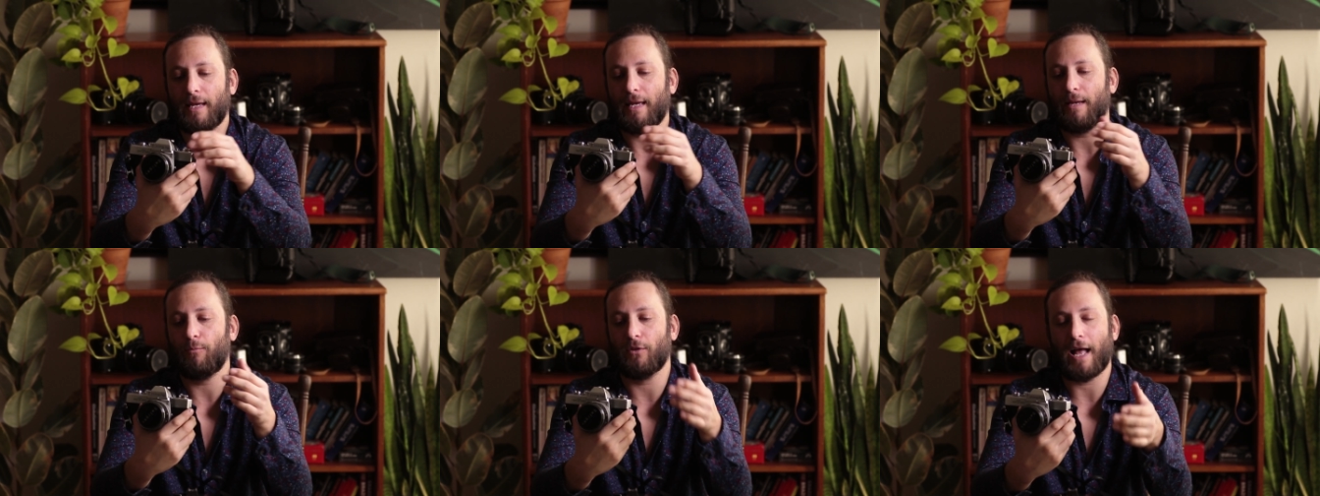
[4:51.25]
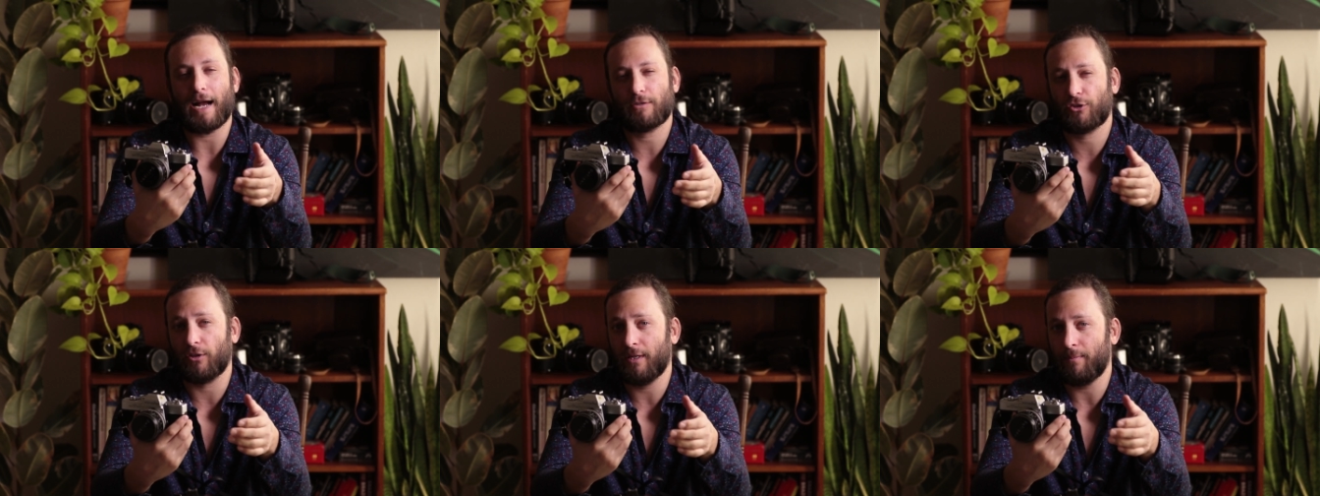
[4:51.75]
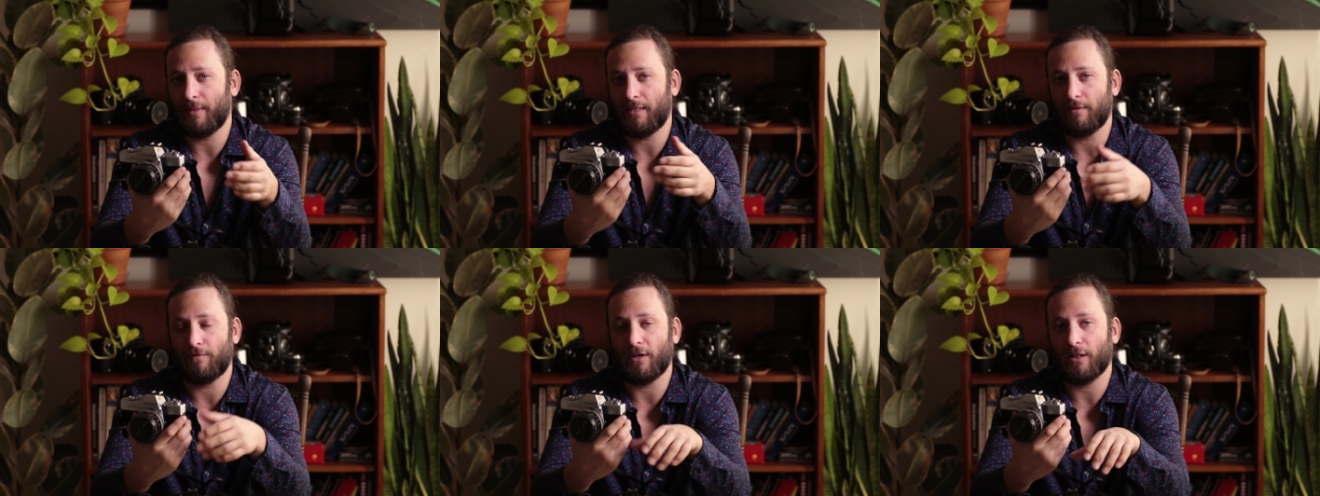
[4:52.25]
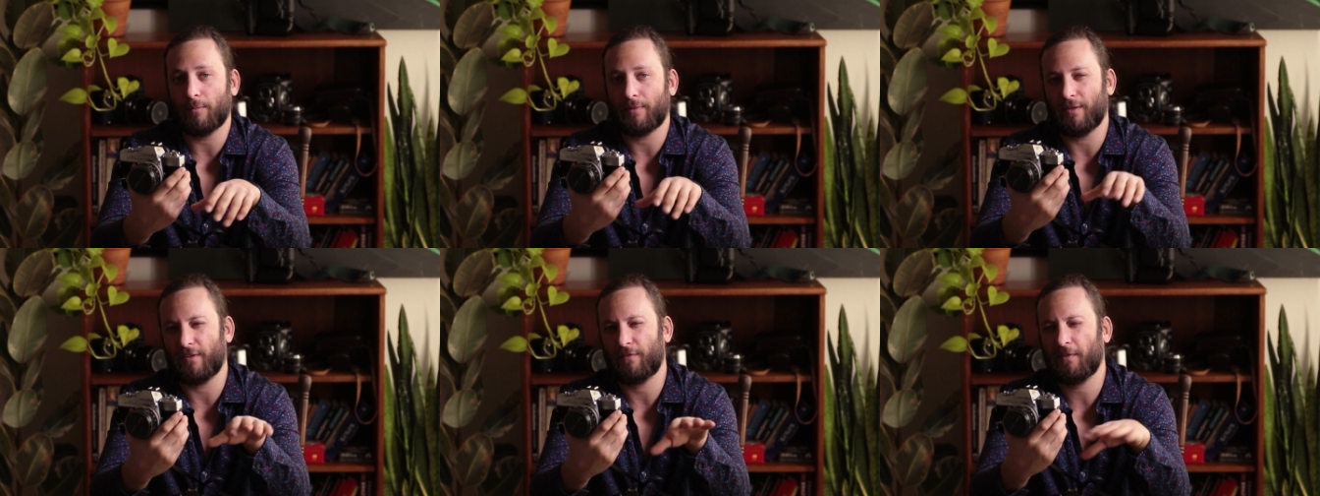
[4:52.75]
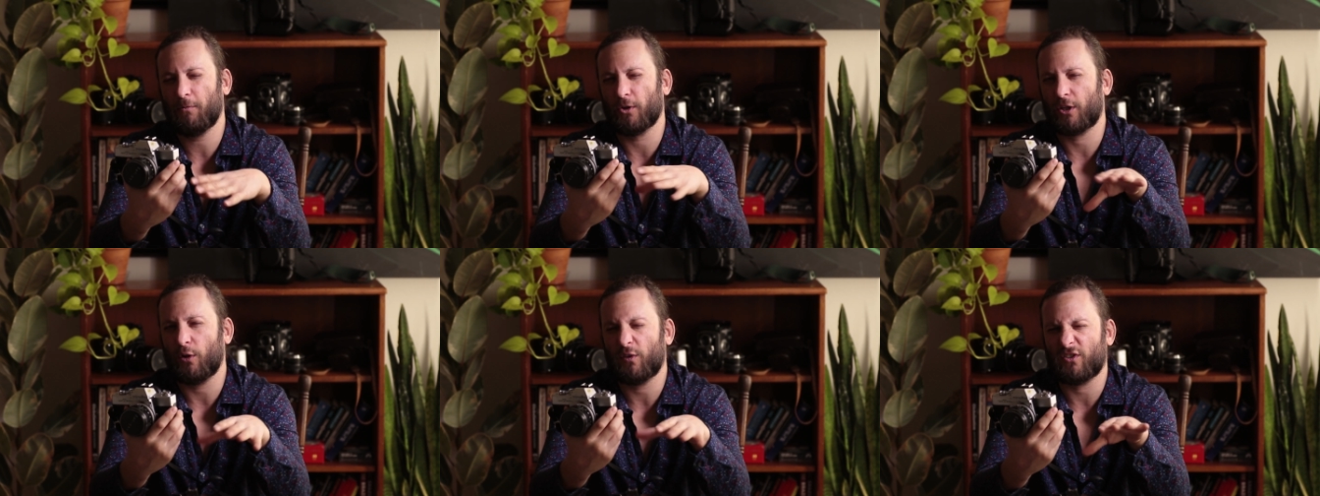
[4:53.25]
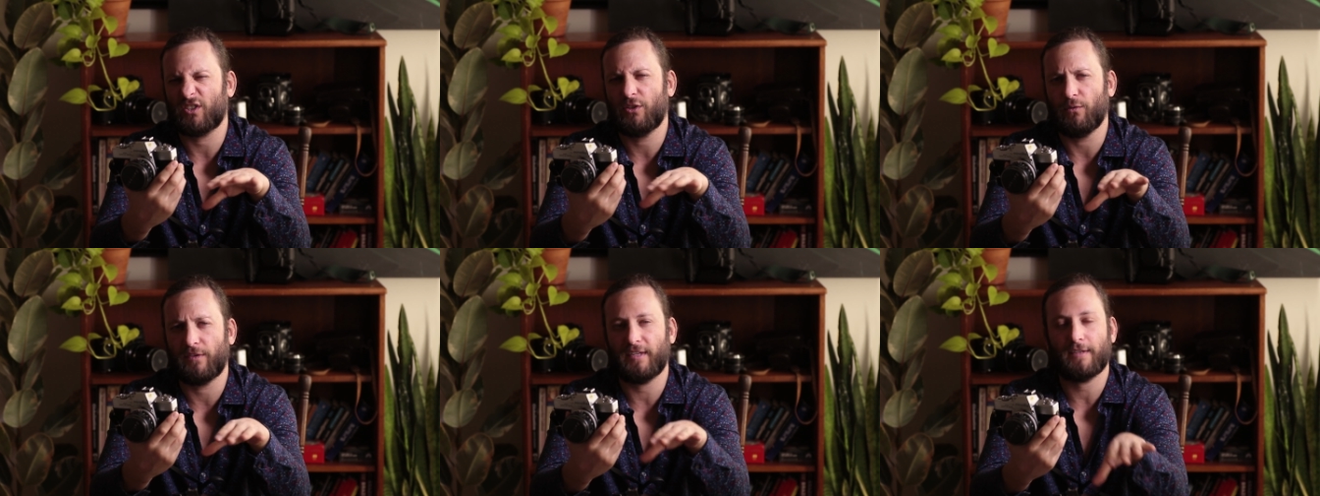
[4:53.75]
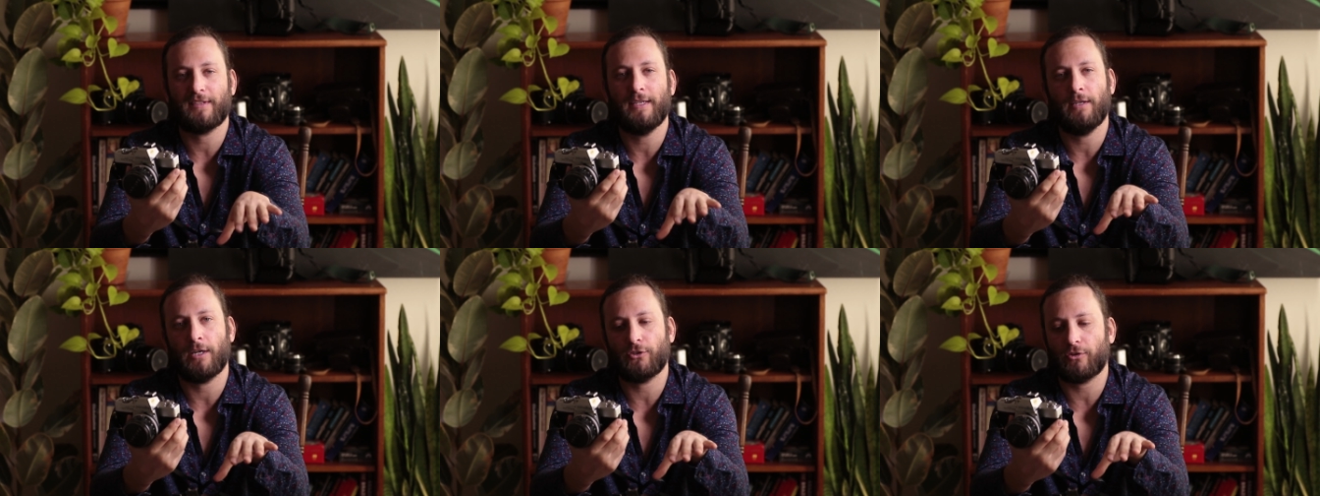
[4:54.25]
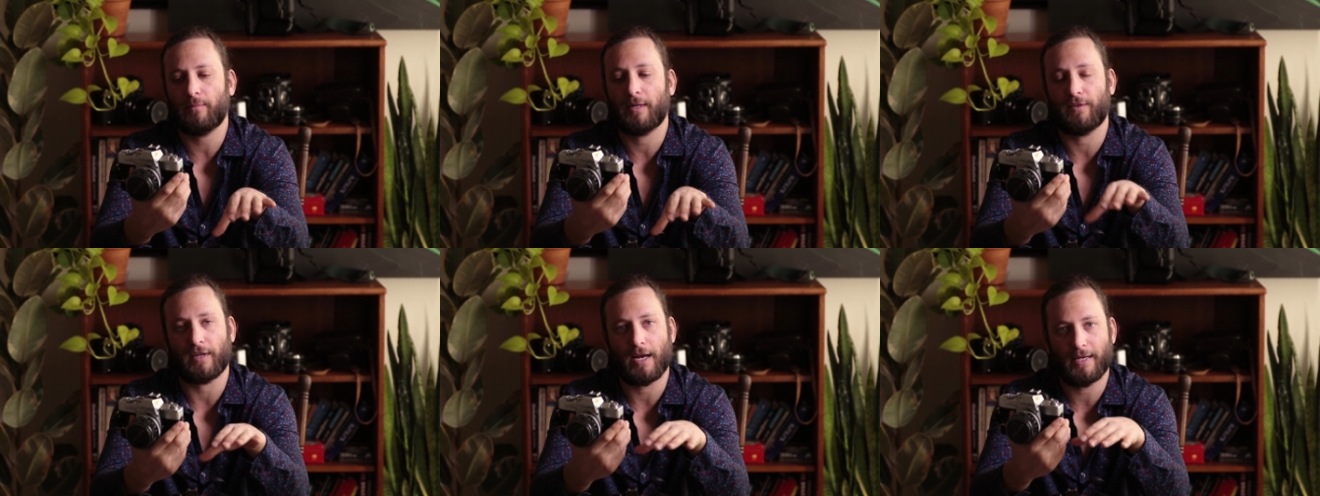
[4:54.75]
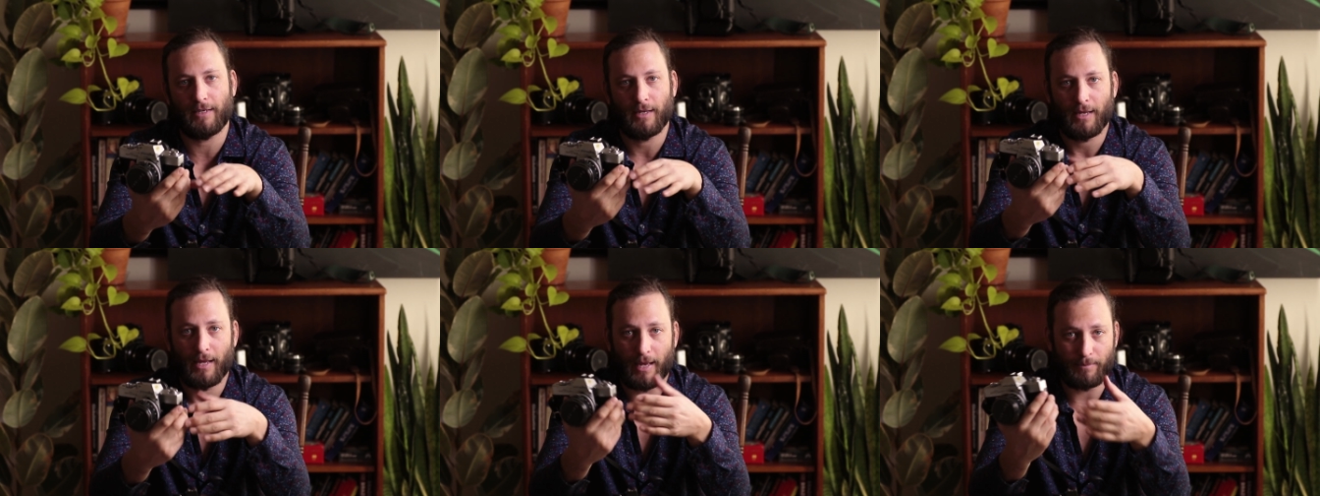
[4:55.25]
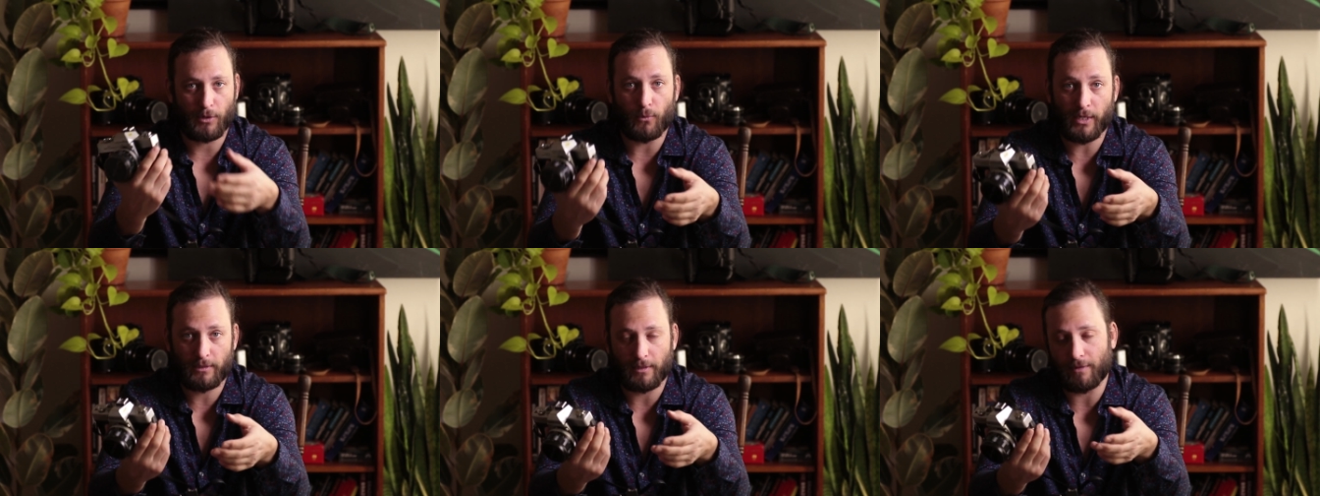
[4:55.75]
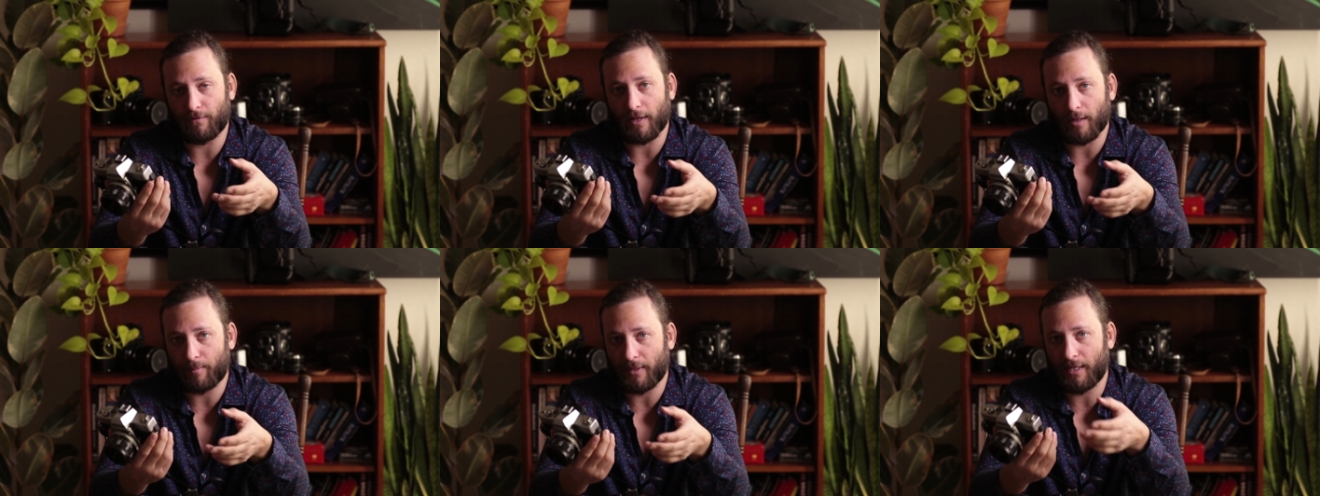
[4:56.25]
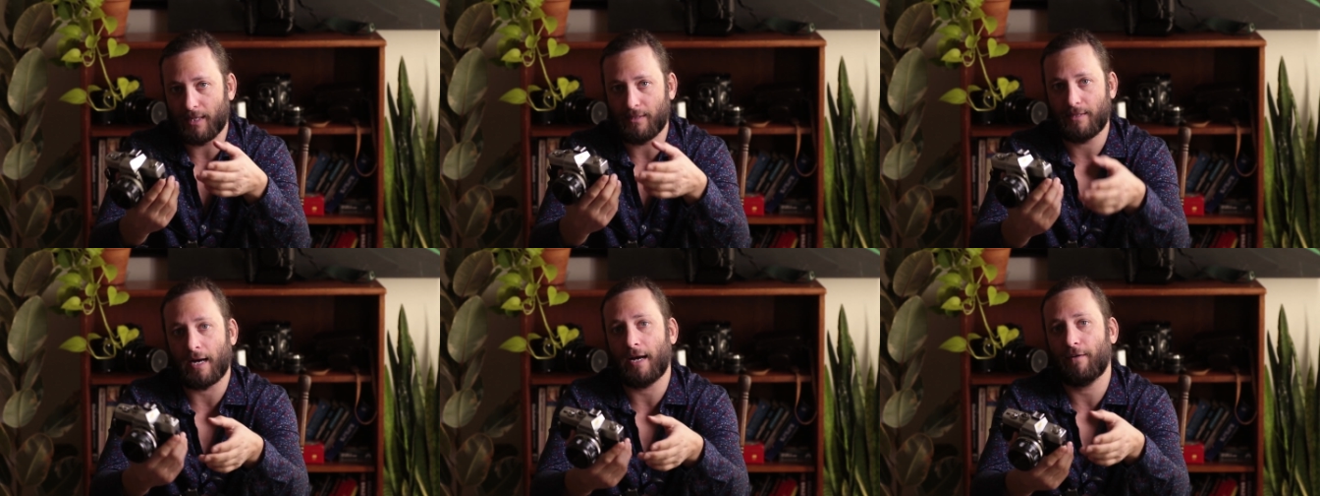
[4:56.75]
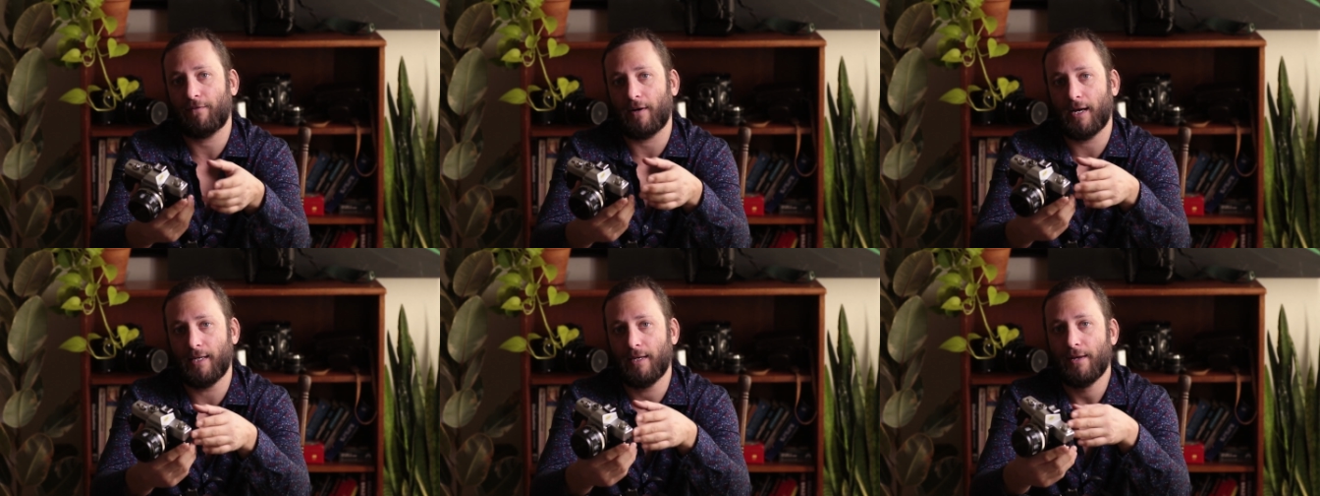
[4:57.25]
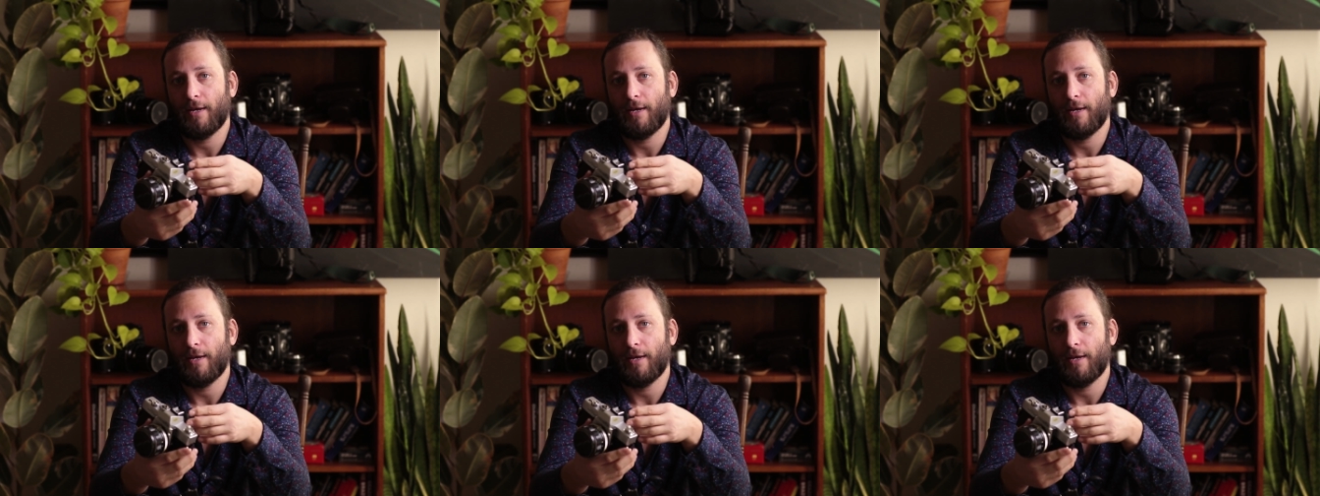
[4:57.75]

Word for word: It will actually be developed as if it were closer to 1600 because I am going to develop it in Diafine.